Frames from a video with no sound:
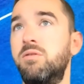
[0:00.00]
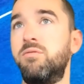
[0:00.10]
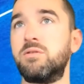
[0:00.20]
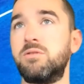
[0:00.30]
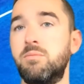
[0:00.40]

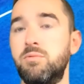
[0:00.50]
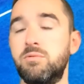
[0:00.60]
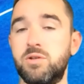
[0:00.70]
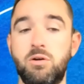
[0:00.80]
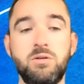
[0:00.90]
for example, is
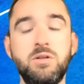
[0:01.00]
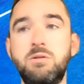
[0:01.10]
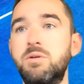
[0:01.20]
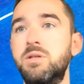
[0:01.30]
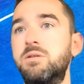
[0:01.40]
currently
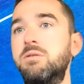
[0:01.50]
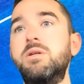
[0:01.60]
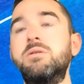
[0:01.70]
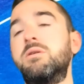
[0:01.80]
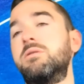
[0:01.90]
doing a
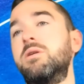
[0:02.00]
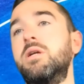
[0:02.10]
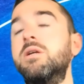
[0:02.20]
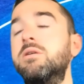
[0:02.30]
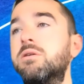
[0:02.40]
series on
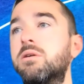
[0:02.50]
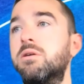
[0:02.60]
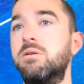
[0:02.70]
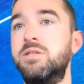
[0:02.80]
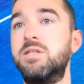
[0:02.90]
getting
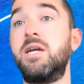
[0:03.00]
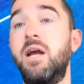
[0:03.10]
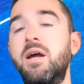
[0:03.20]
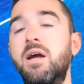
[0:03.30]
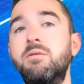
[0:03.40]
your
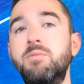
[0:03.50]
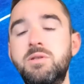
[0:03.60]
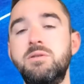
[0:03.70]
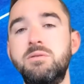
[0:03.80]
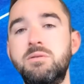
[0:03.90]
CKA,
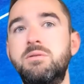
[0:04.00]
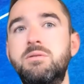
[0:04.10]
which is